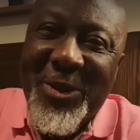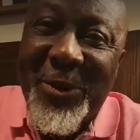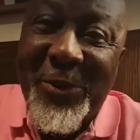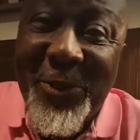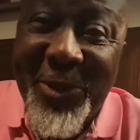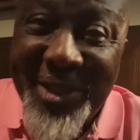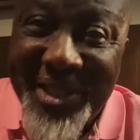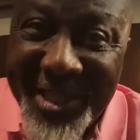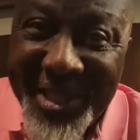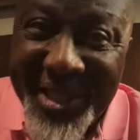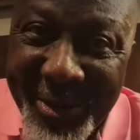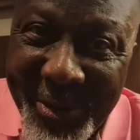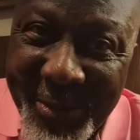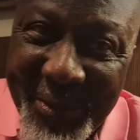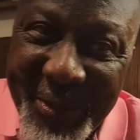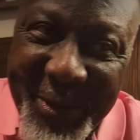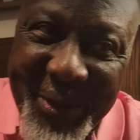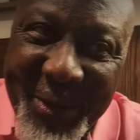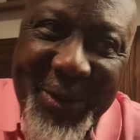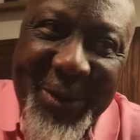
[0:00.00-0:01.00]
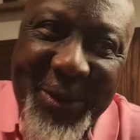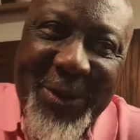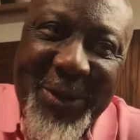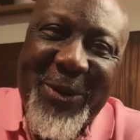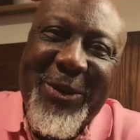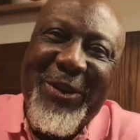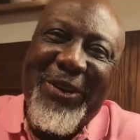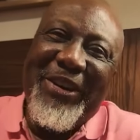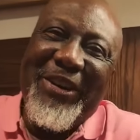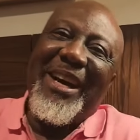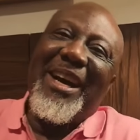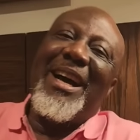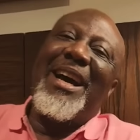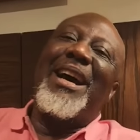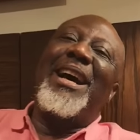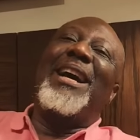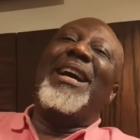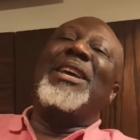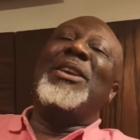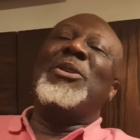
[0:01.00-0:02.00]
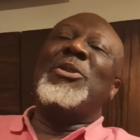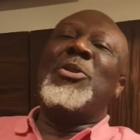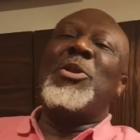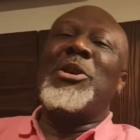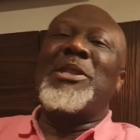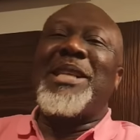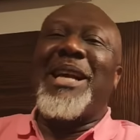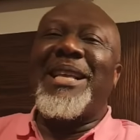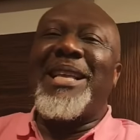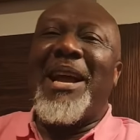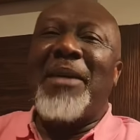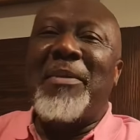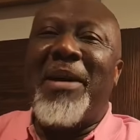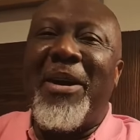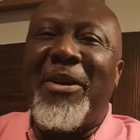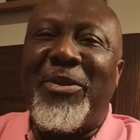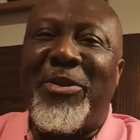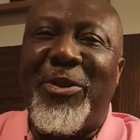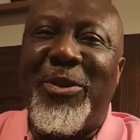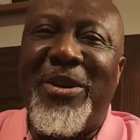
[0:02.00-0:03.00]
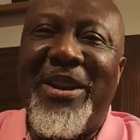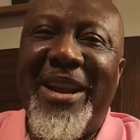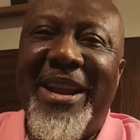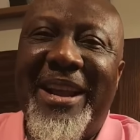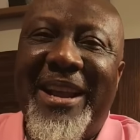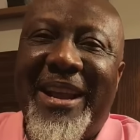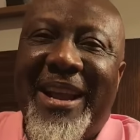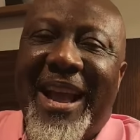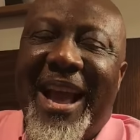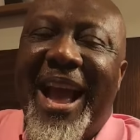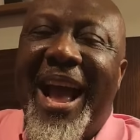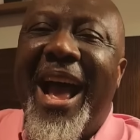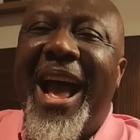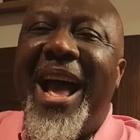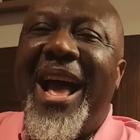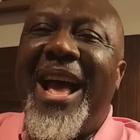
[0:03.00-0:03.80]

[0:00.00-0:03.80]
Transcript: Tinubu, you go Chatham House today.